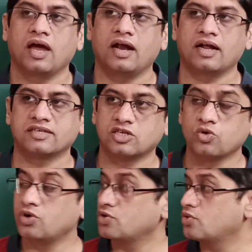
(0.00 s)
And as I
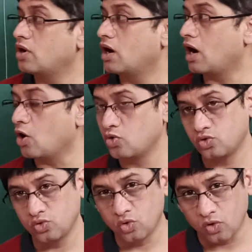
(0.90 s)
told you,
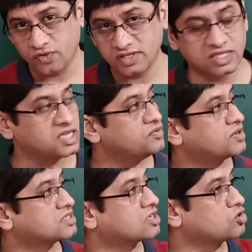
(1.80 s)
how to go for GD,
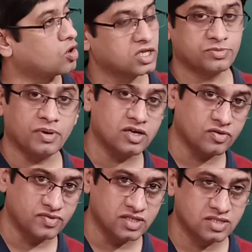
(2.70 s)
what is the knowledge part
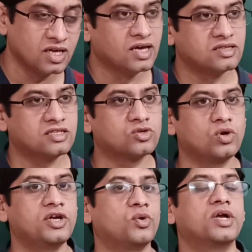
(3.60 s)
of this? This is
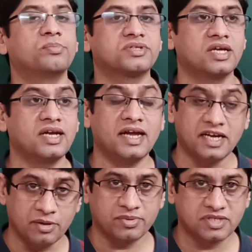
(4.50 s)
only 20%,
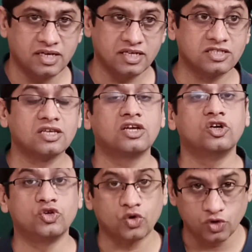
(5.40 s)
80% is
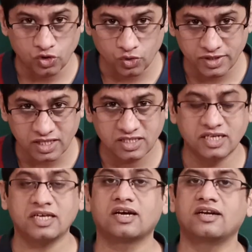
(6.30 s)
you're doing the
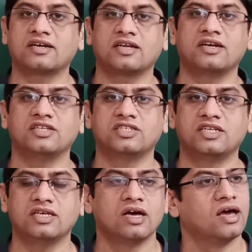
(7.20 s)
GD, conducting the
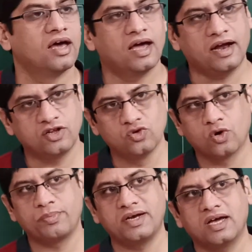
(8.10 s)
GD. And
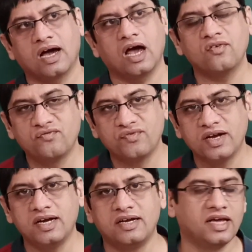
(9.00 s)
YourPedia,
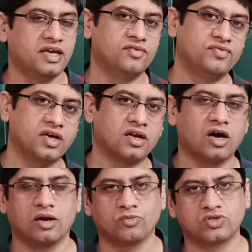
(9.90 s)
every day we are
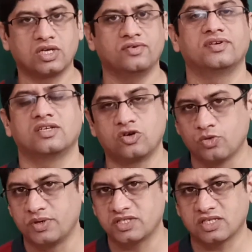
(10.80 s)
almost having
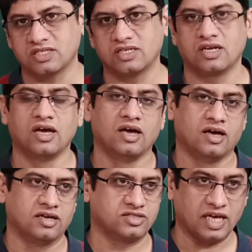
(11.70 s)
group discussion
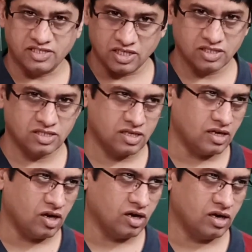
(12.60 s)
sessions,
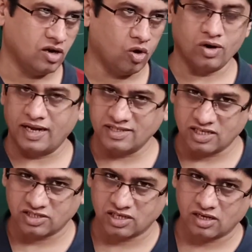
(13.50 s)
online
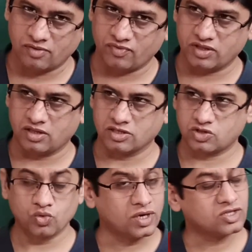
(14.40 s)
session with the
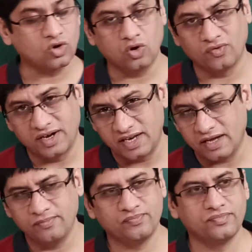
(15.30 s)
students all over
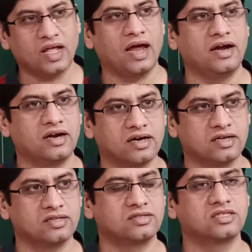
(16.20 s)
India. And
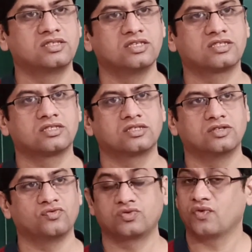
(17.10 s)
this
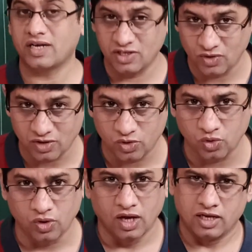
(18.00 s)
is what you have to
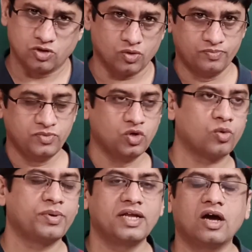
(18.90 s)
do. So
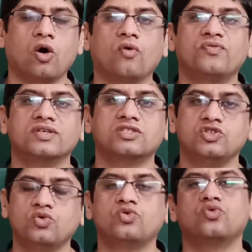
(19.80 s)
YourPedia offers
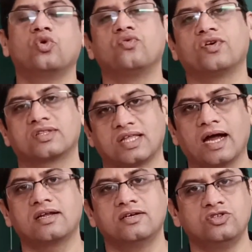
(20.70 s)
you to go for
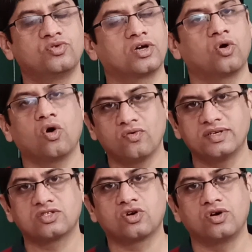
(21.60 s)
that. You can
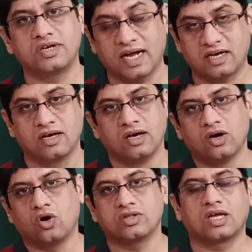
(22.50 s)
always contact
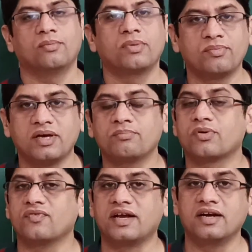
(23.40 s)
on the number being
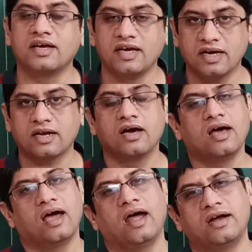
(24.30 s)
provided here.
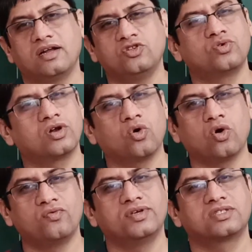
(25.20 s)
And you can
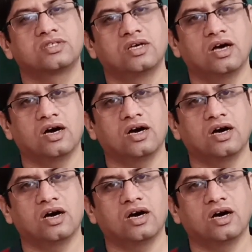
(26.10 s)
always